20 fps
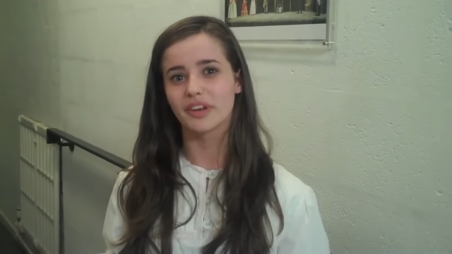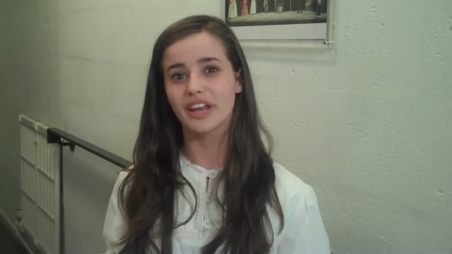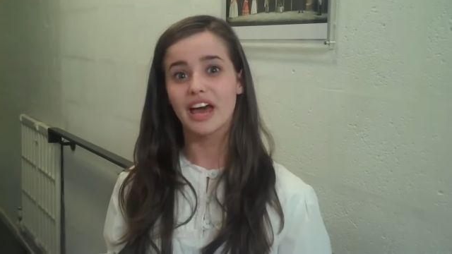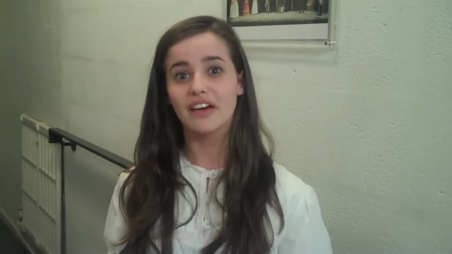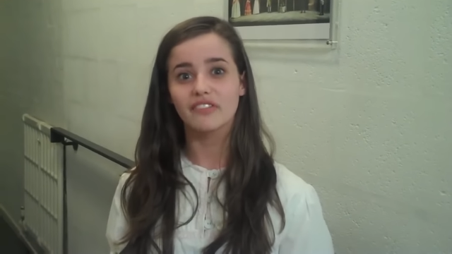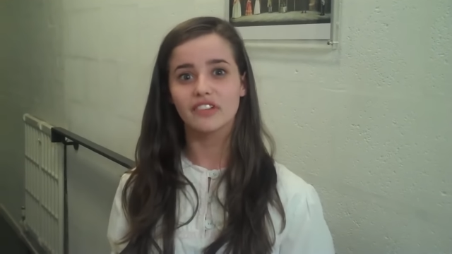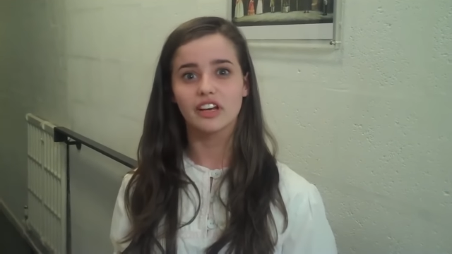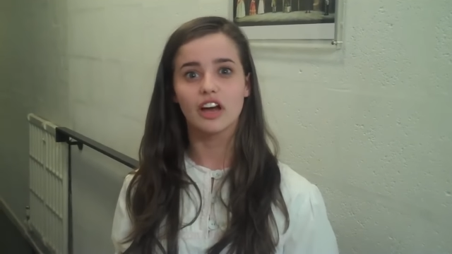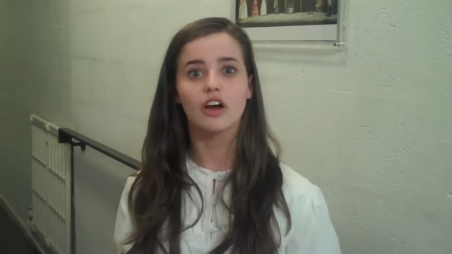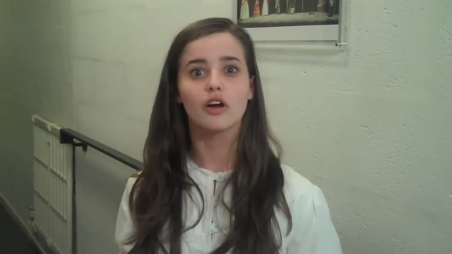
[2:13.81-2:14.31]
and
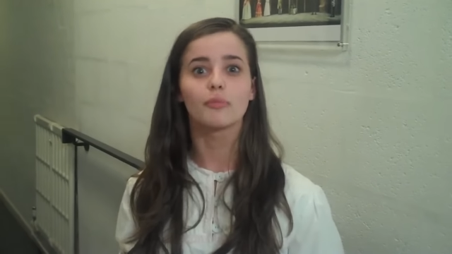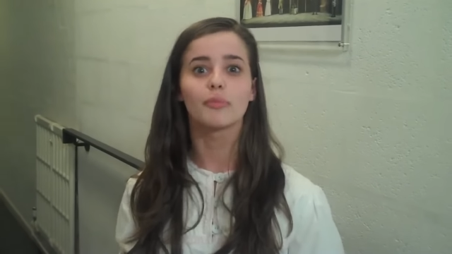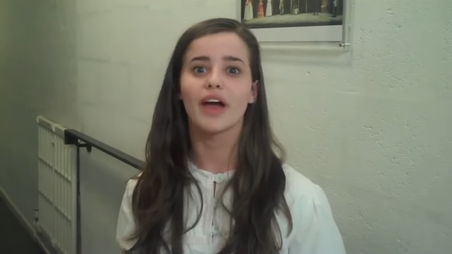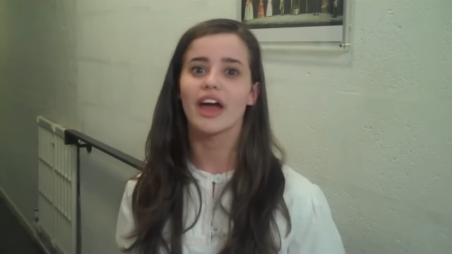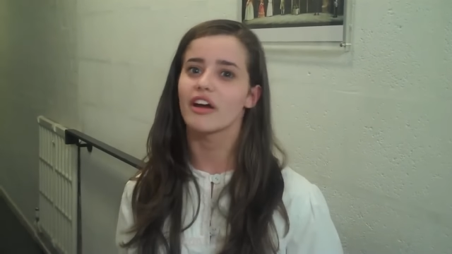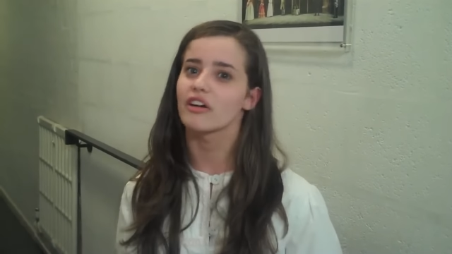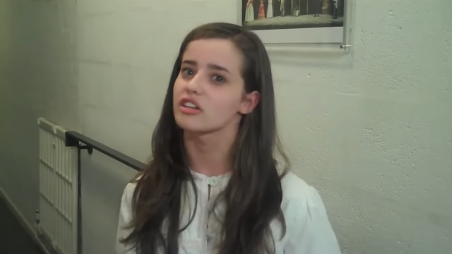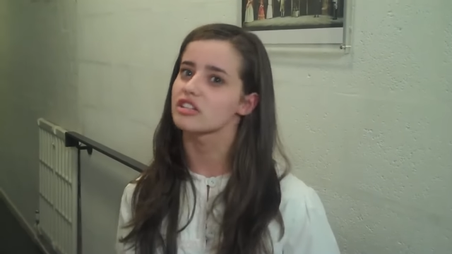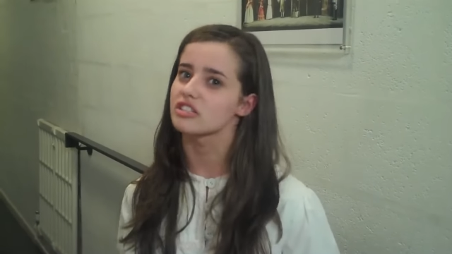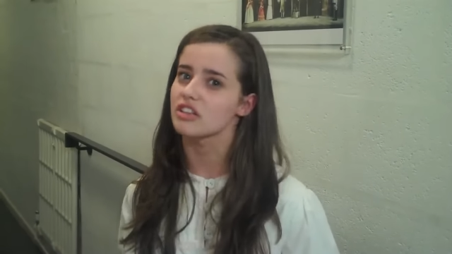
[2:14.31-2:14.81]
having her
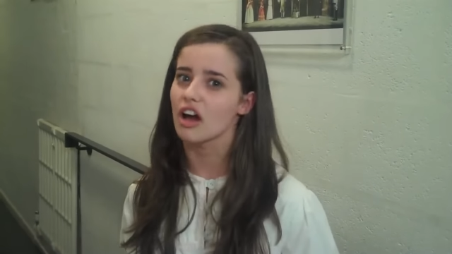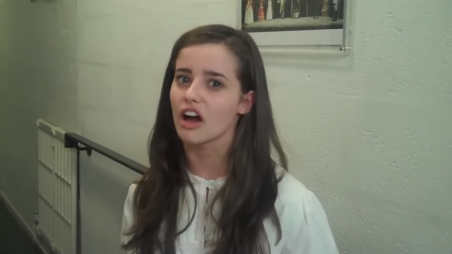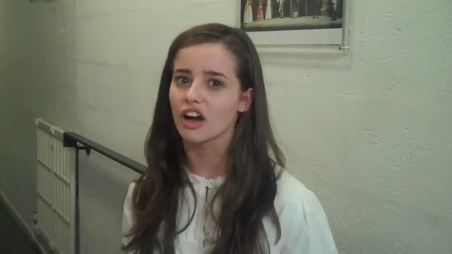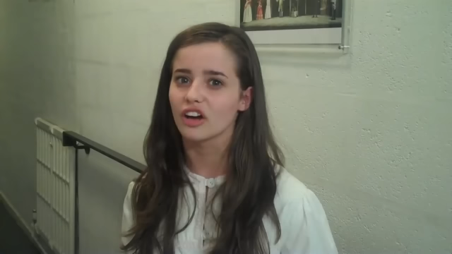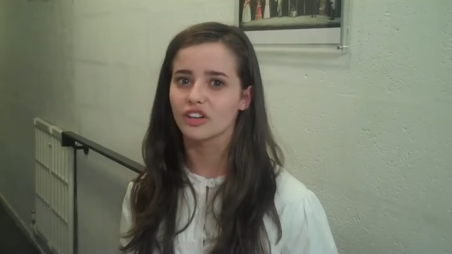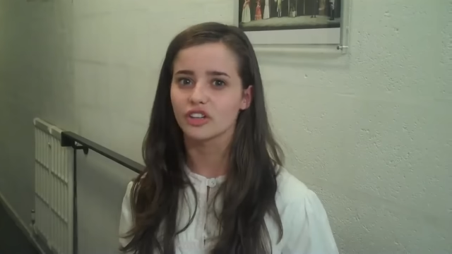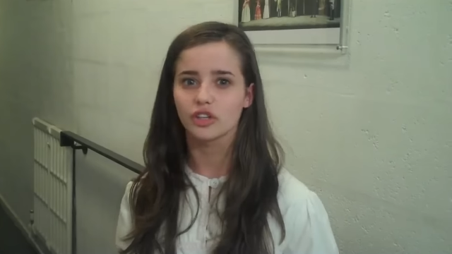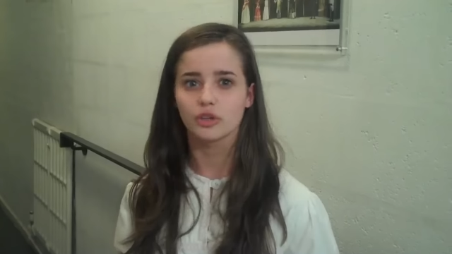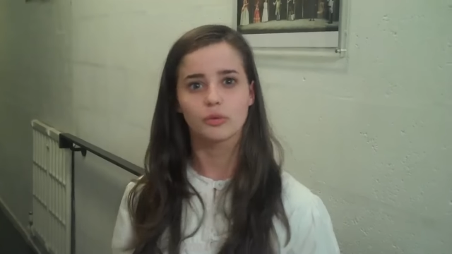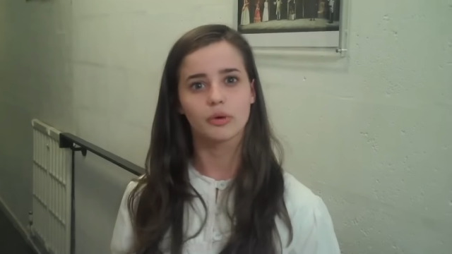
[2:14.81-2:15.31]
parents
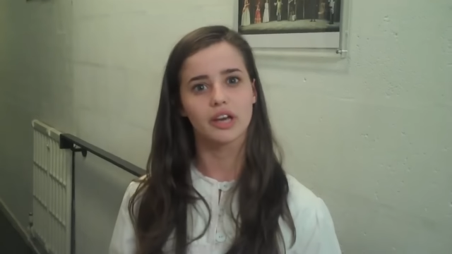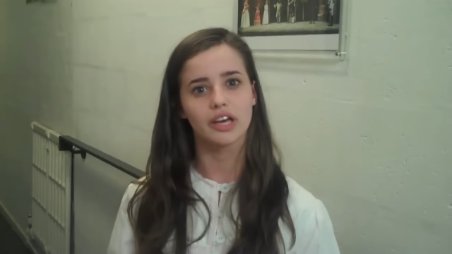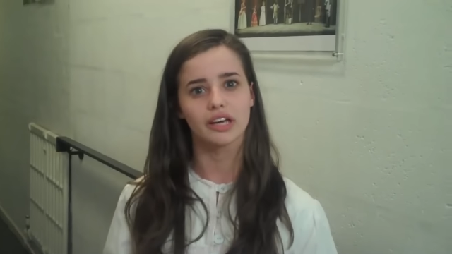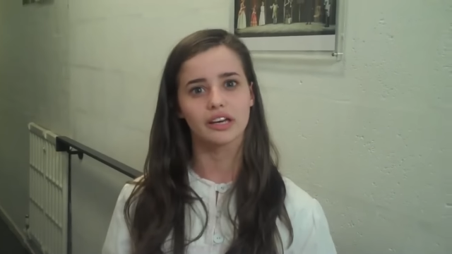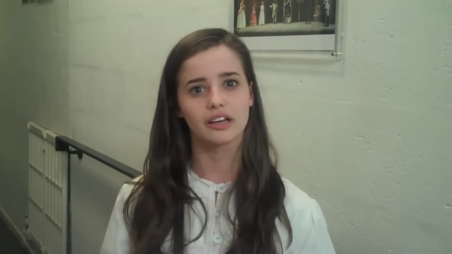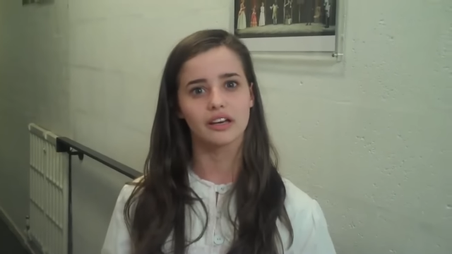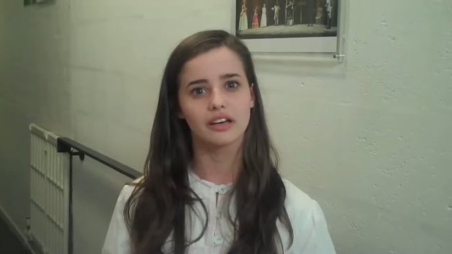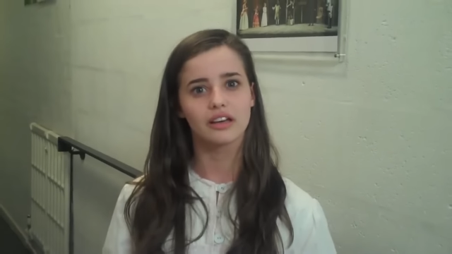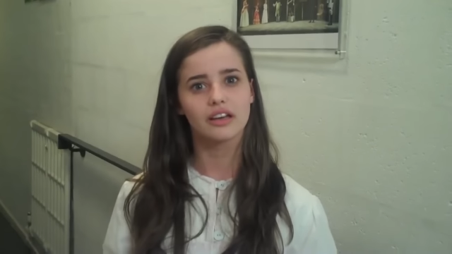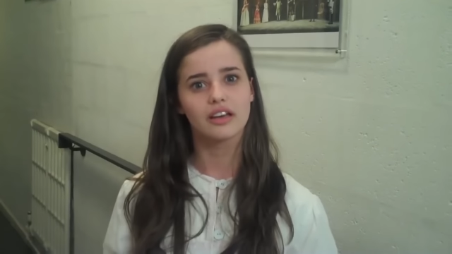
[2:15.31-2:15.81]

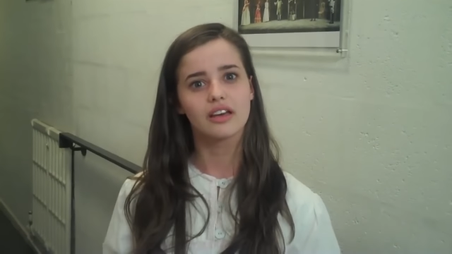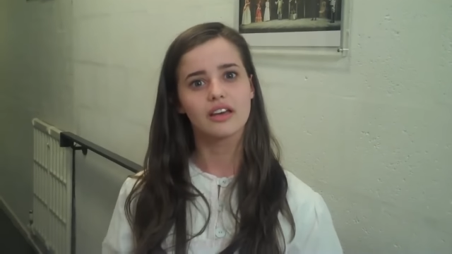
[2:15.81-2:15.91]
arguing.